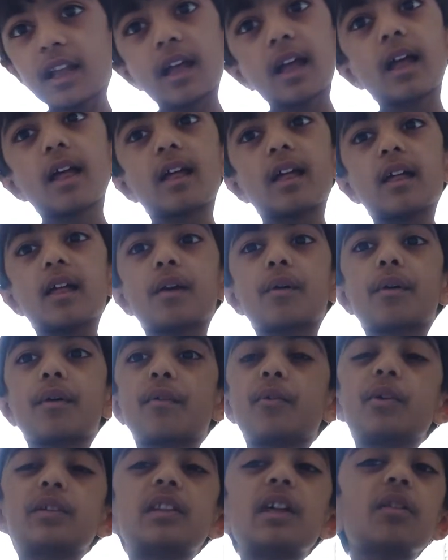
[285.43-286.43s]
Uh,
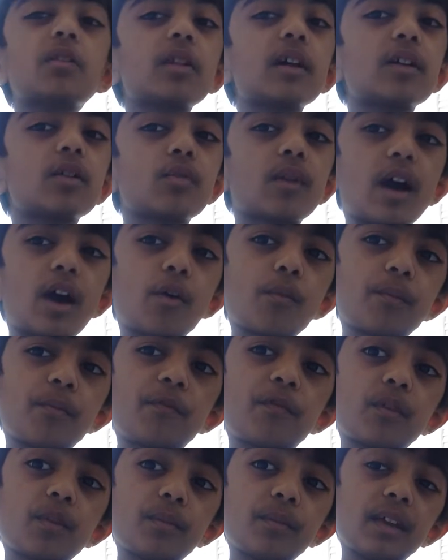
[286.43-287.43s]
with a little help
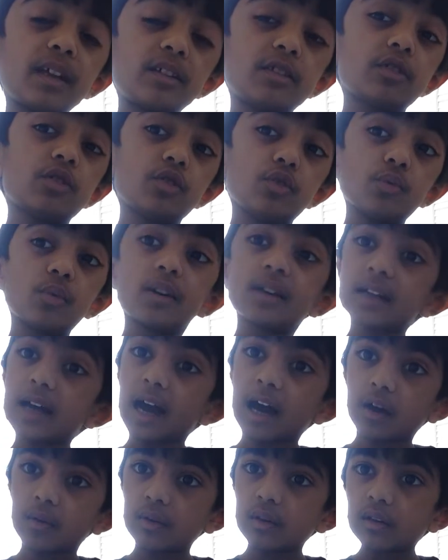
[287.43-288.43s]
for me to do it,
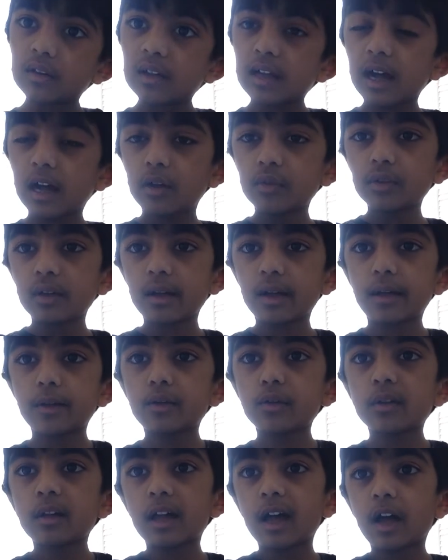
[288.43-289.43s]
I'll I'll
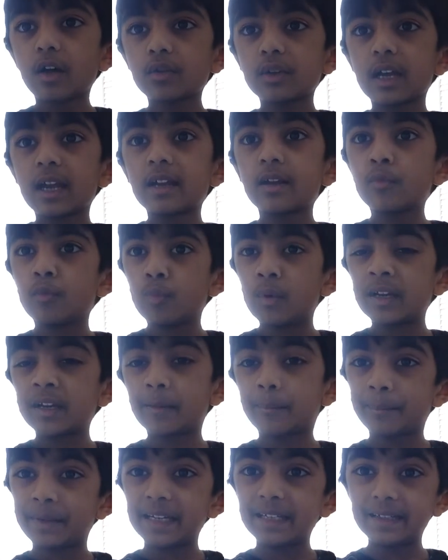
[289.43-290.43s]
I'll I'll get a
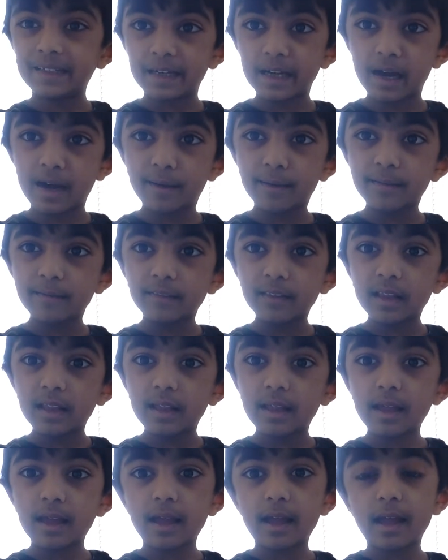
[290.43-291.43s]
Wikipedia.
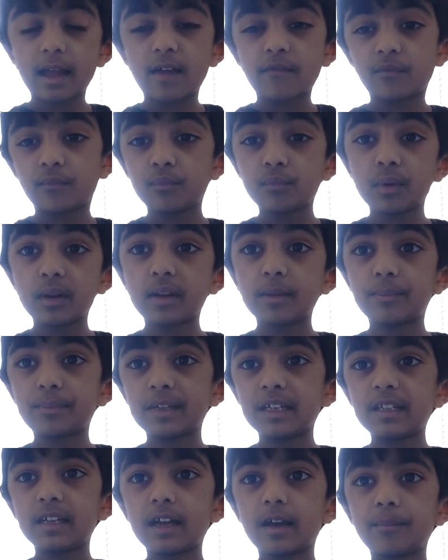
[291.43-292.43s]
I have
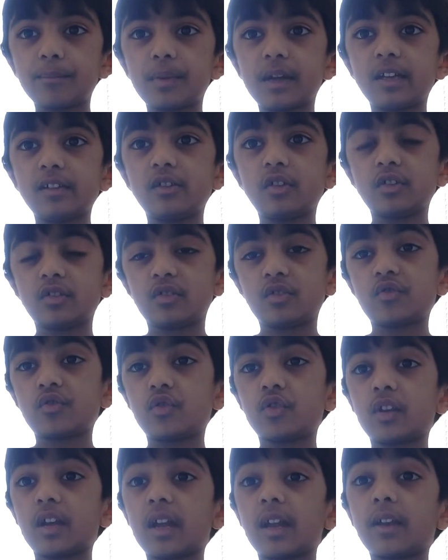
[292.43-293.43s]
Wikipedia pages
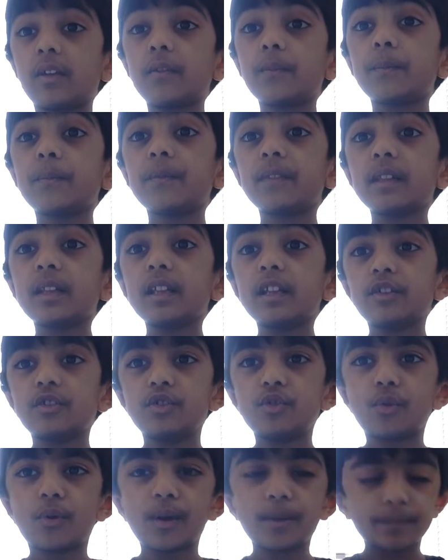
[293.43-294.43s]
to get it,
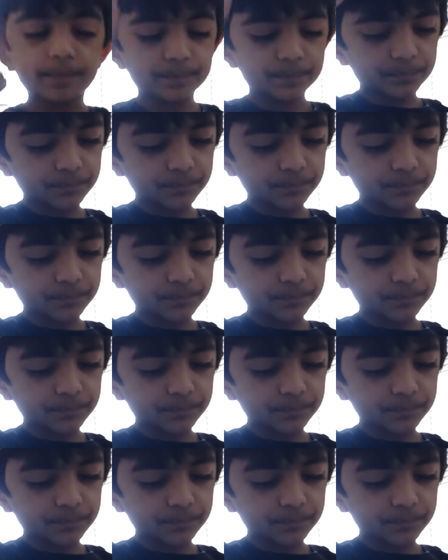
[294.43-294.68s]
do it.